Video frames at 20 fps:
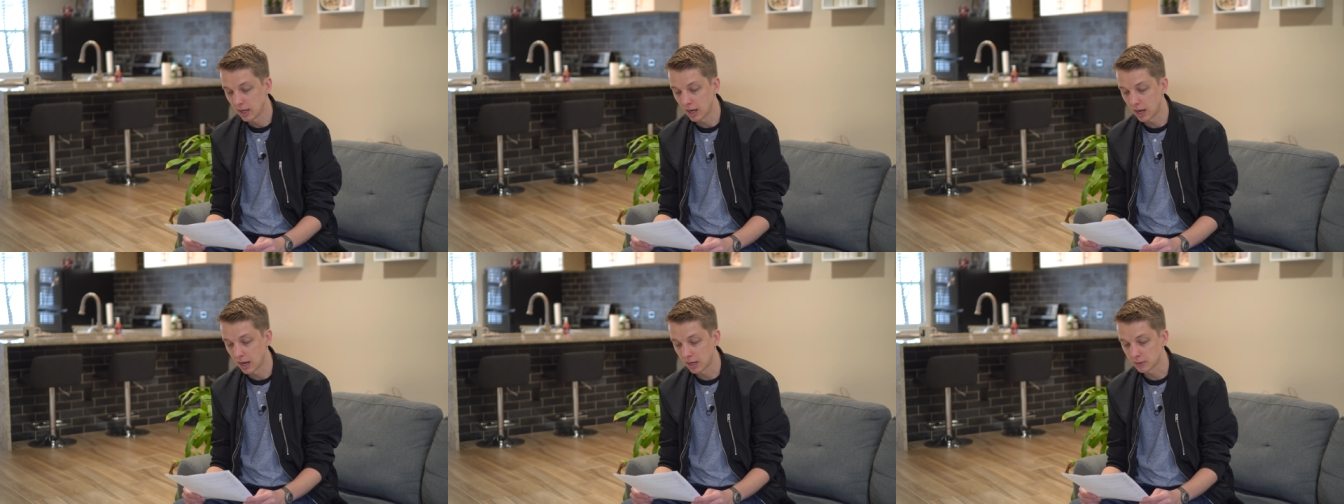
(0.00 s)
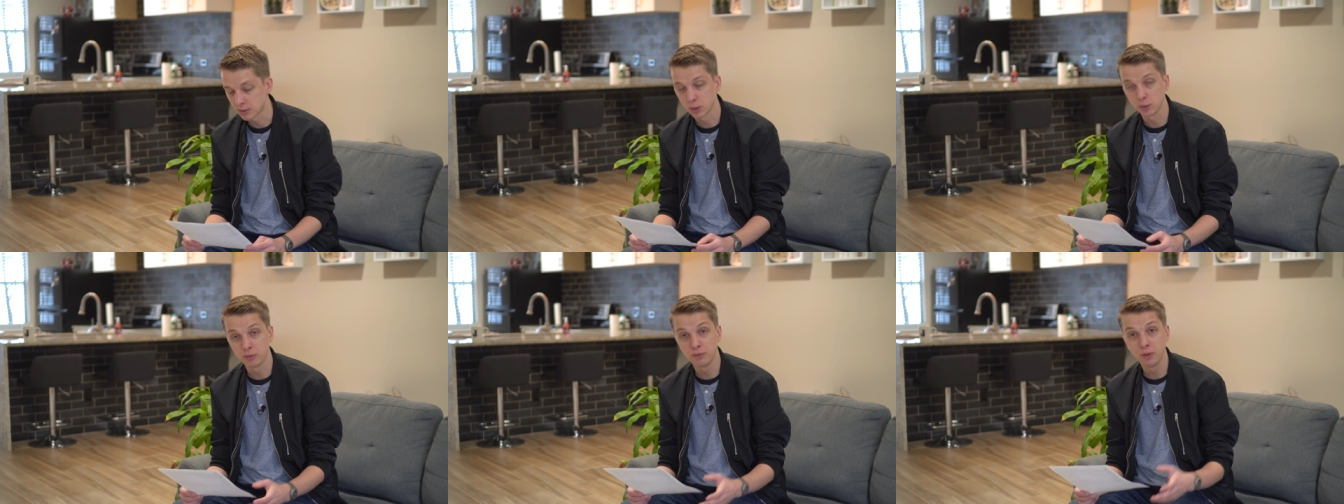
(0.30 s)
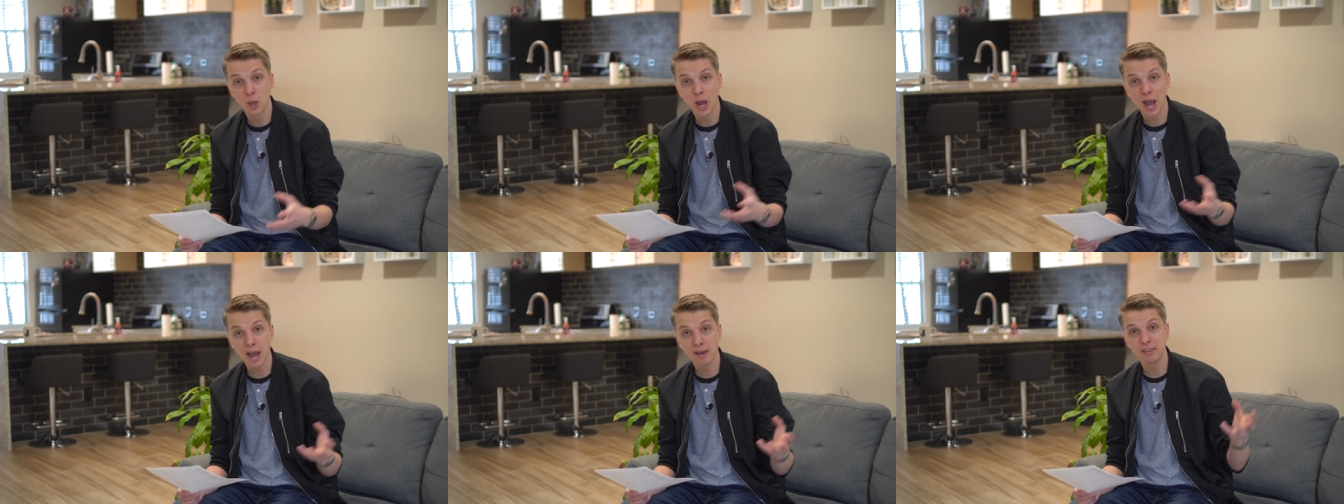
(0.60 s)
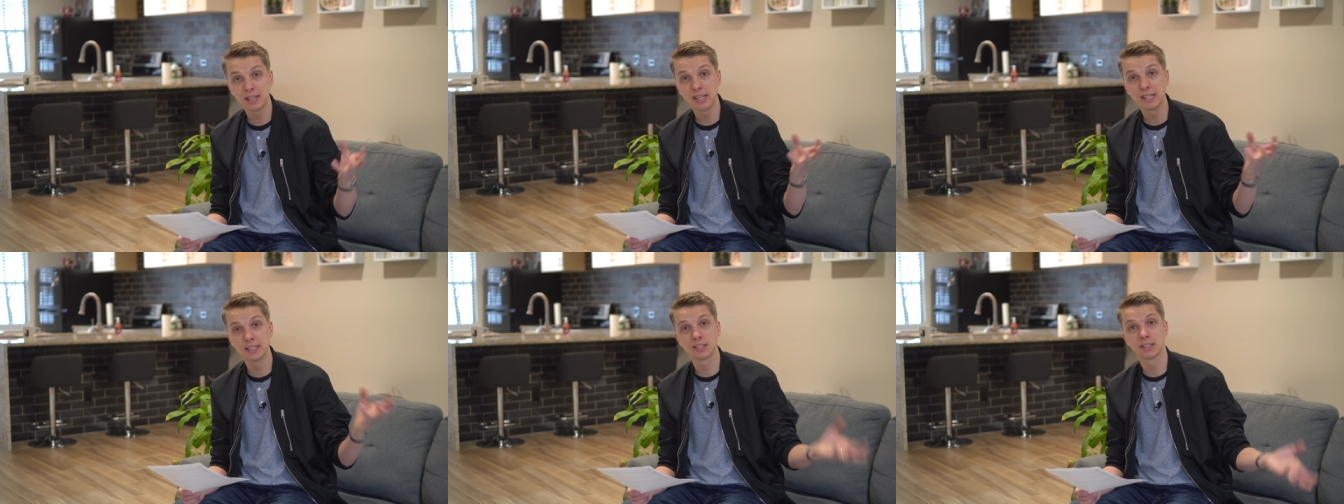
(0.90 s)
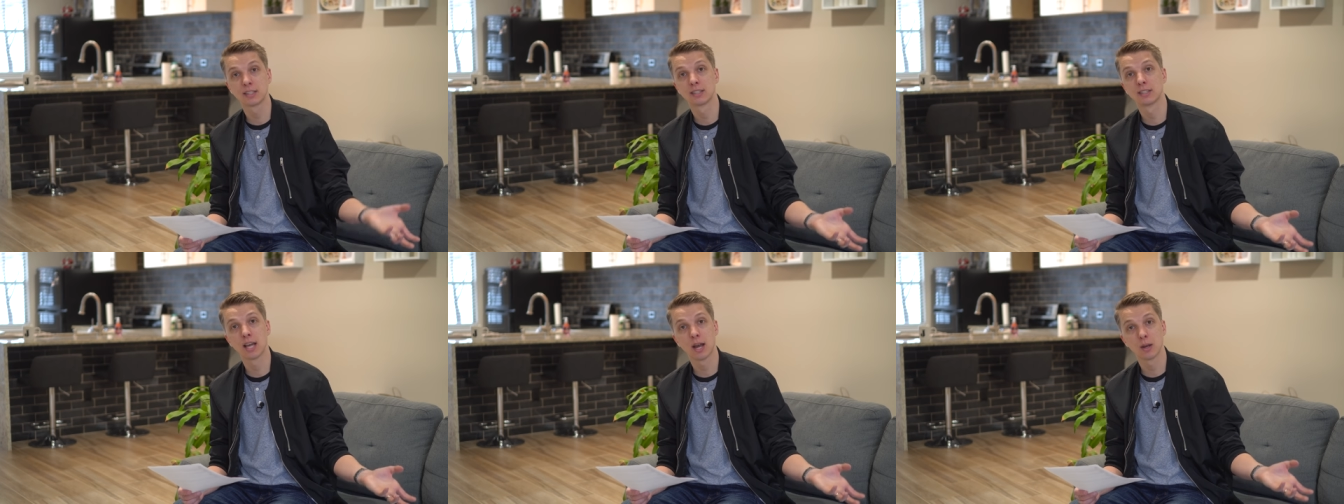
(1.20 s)
Uh, so if you have an
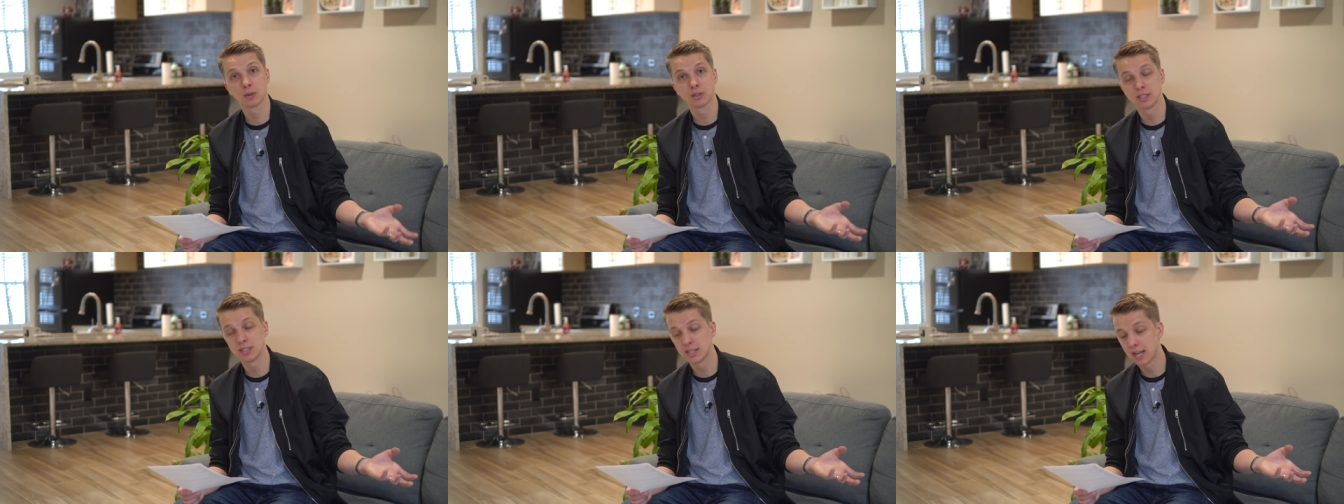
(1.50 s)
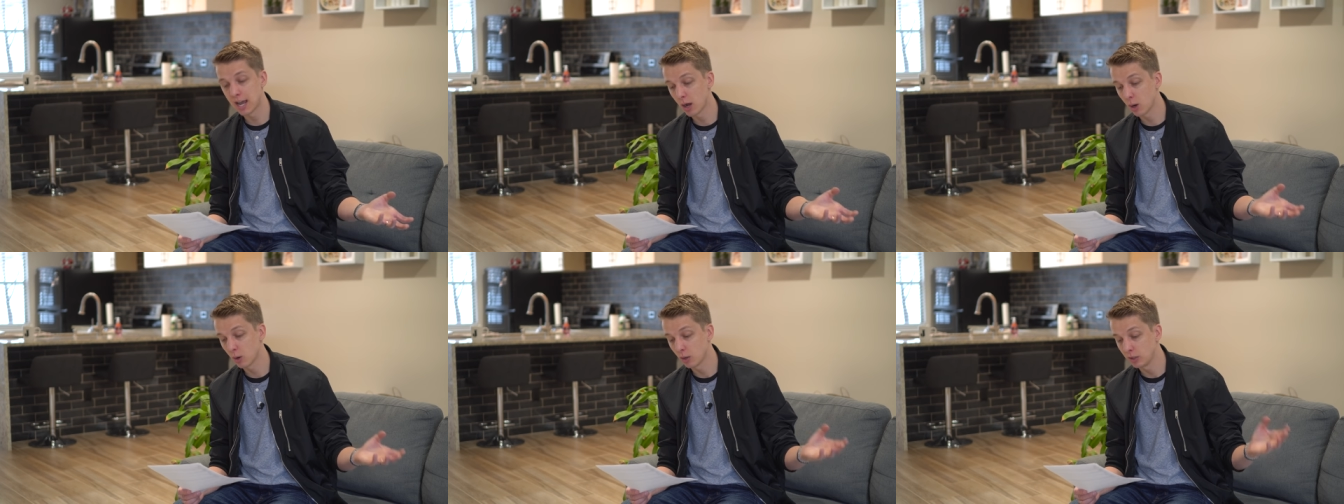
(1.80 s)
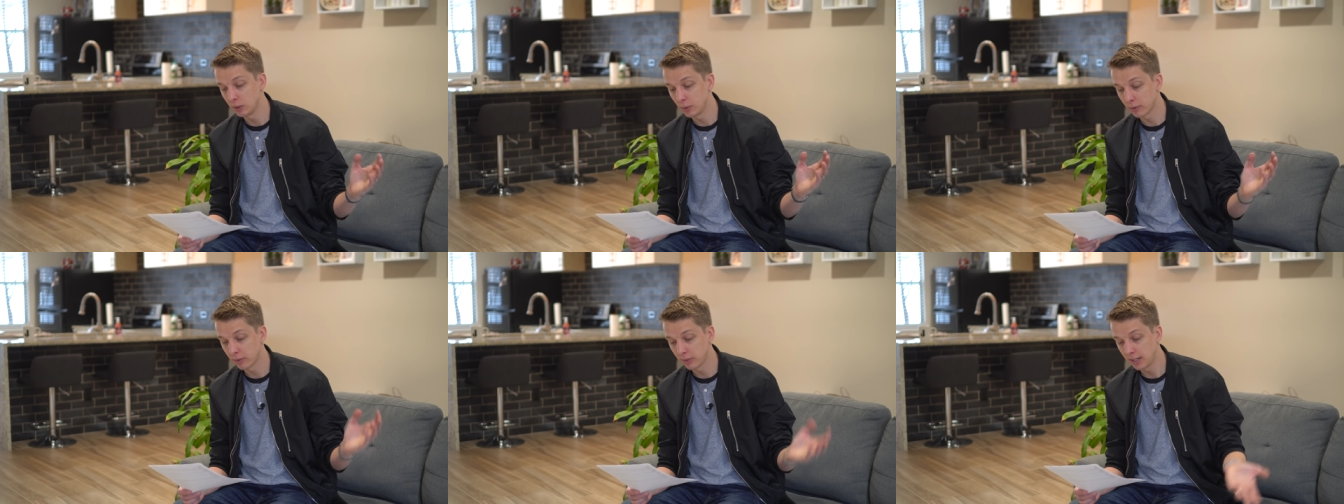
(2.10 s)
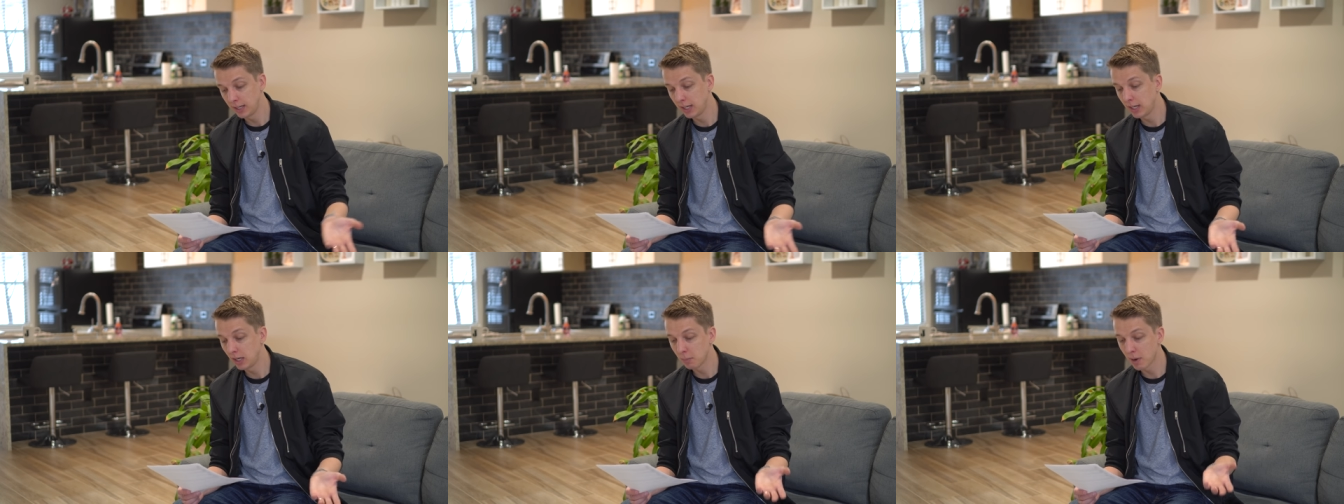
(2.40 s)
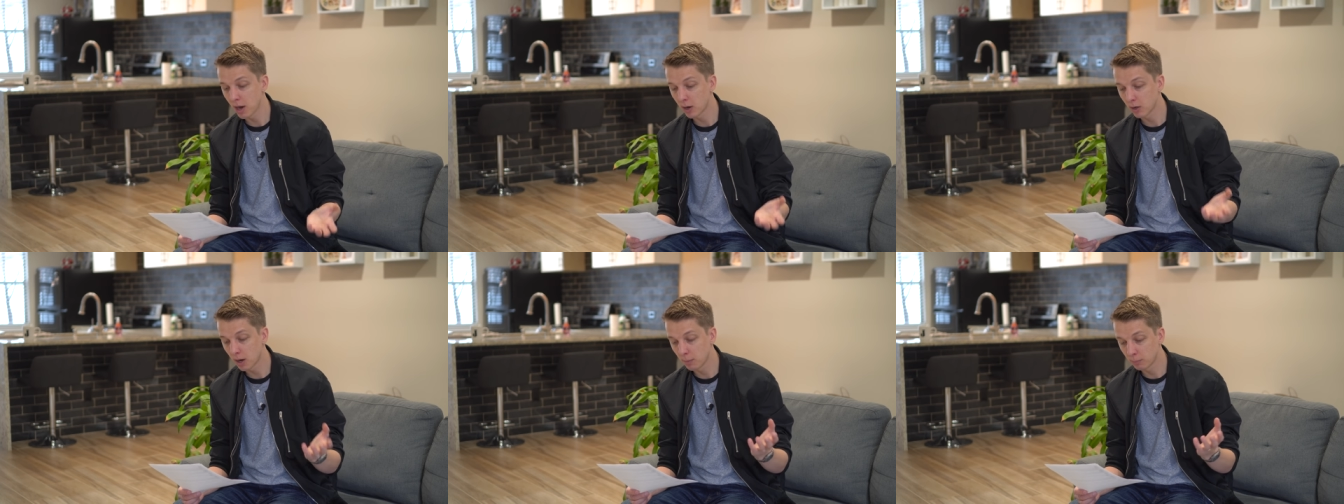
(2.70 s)
A6000 now and you're thinking
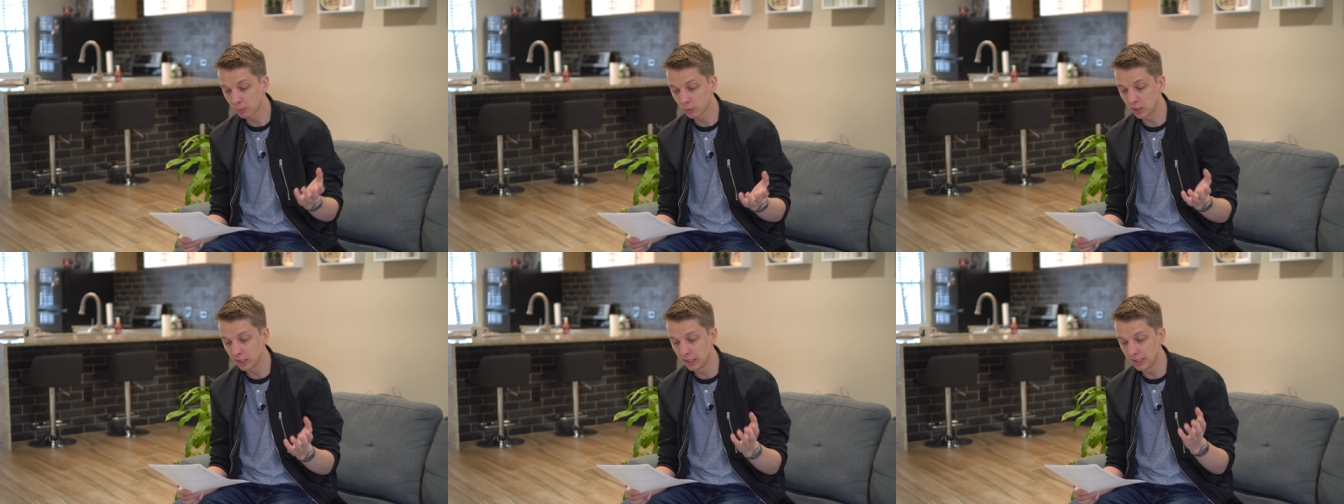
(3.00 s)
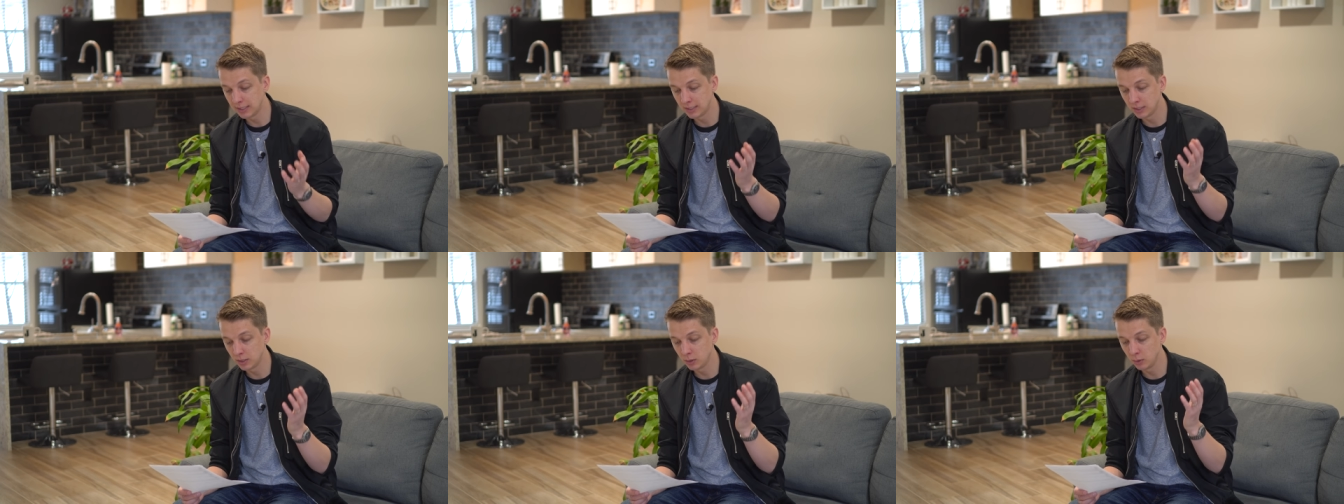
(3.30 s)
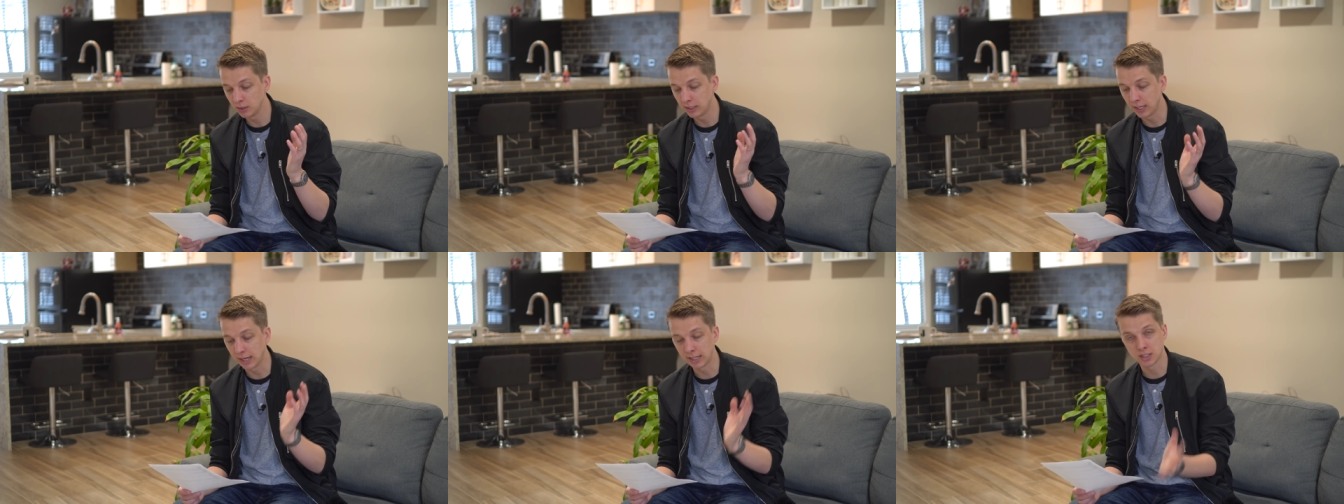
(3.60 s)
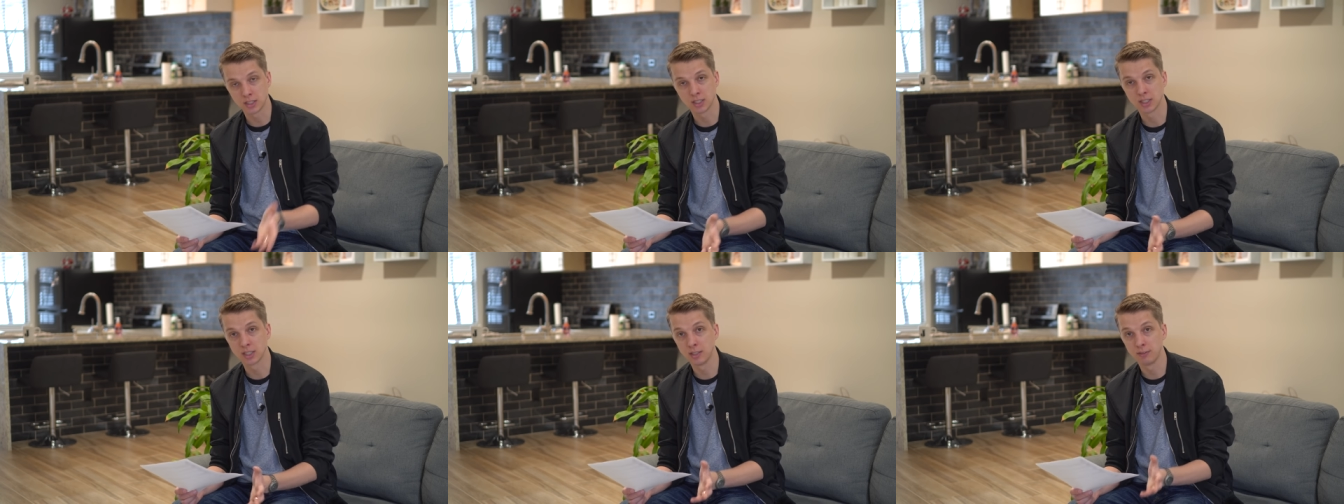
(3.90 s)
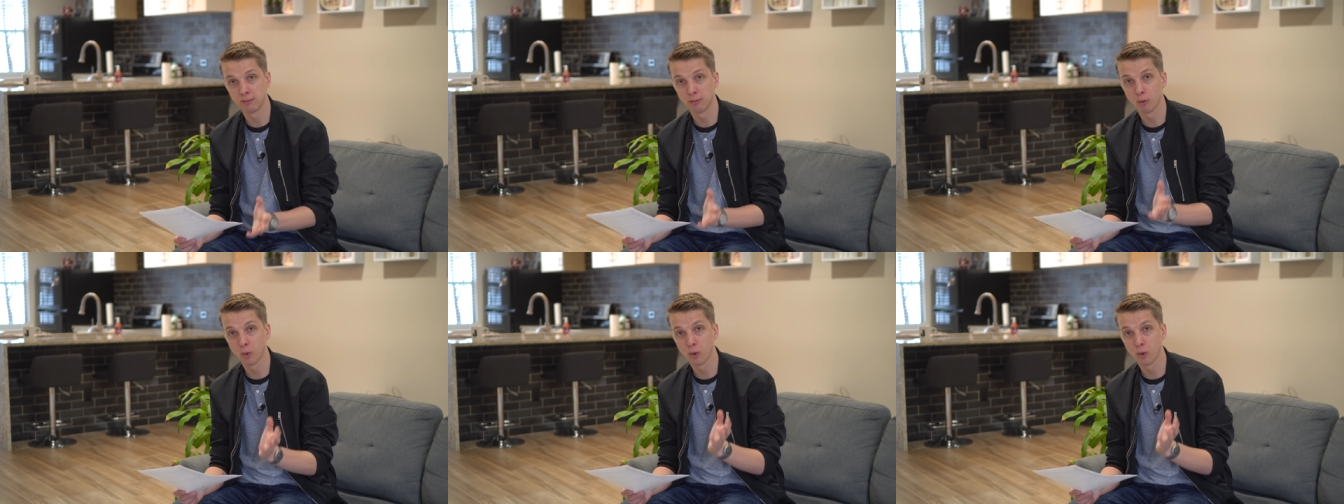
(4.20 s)
about upgrading to the A64